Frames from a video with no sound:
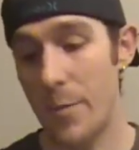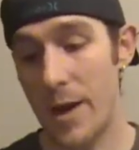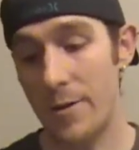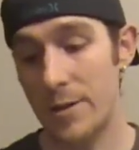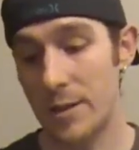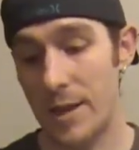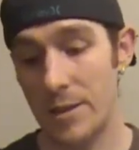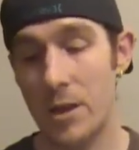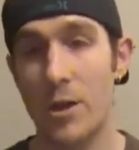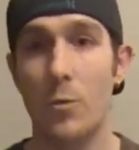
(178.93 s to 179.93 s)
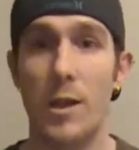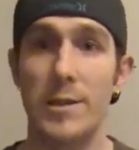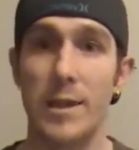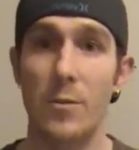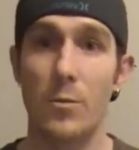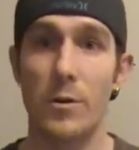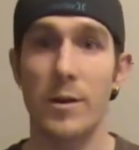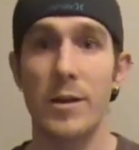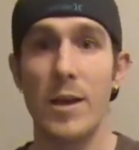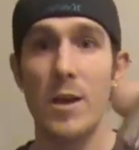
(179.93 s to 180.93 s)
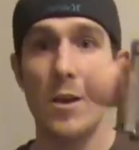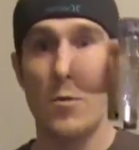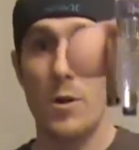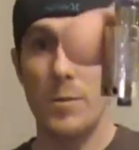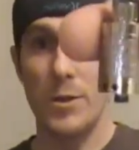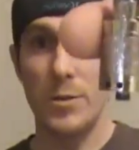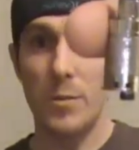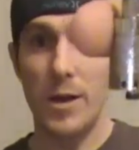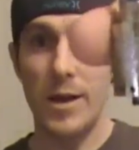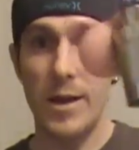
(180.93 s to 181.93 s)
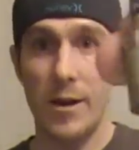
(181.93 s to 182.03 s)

batteries to last longer while I was at work. When I'm using my